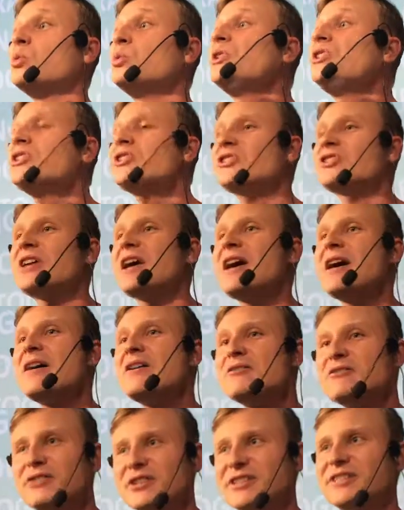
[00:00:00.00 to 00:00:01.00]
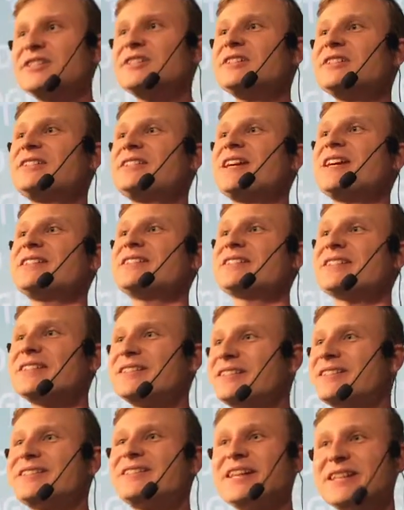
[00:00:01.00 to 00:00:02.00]
We just facilitates
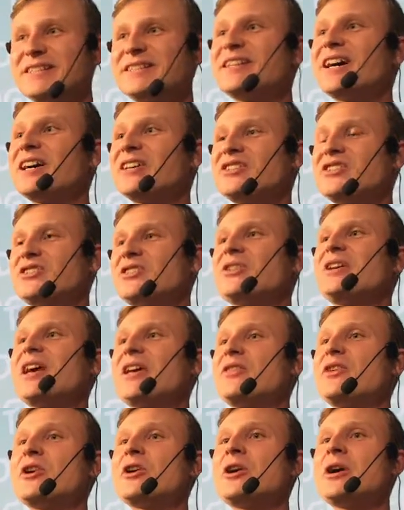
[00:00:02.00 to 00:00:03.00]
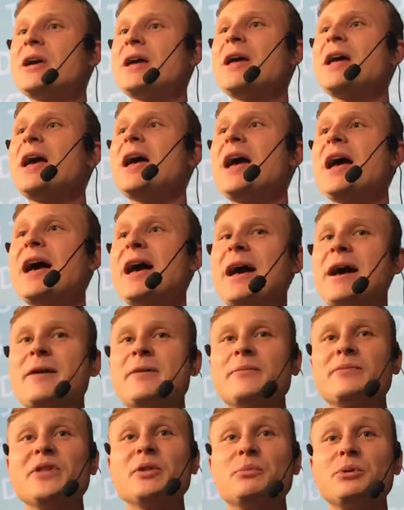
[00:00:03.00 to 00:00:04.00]
and ties together
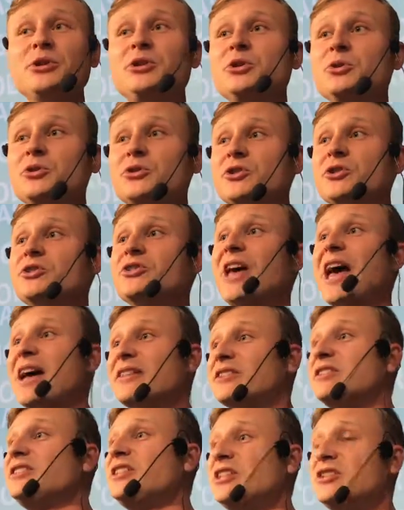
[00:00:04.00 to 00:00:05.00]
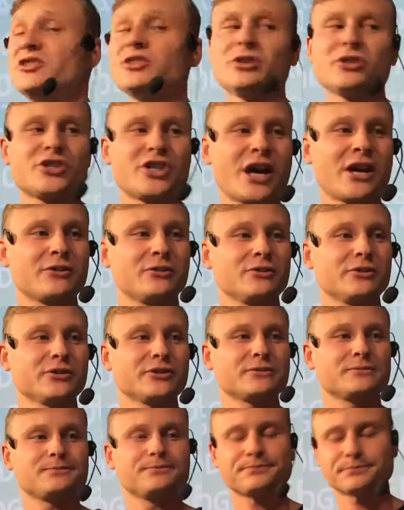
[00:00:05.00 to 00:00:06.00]
the producers and the digital
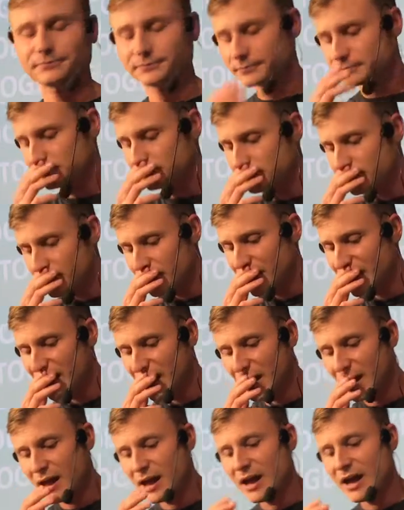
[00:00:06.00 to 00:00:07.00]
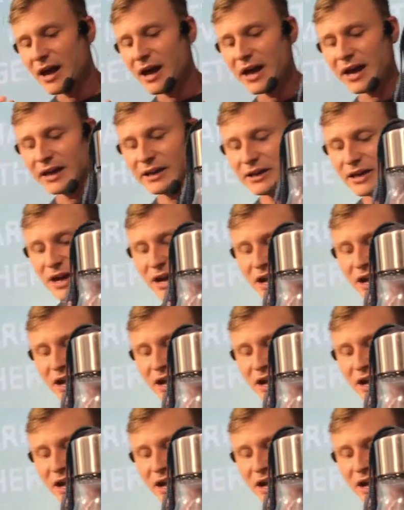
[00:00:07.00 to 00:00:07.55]
channels. And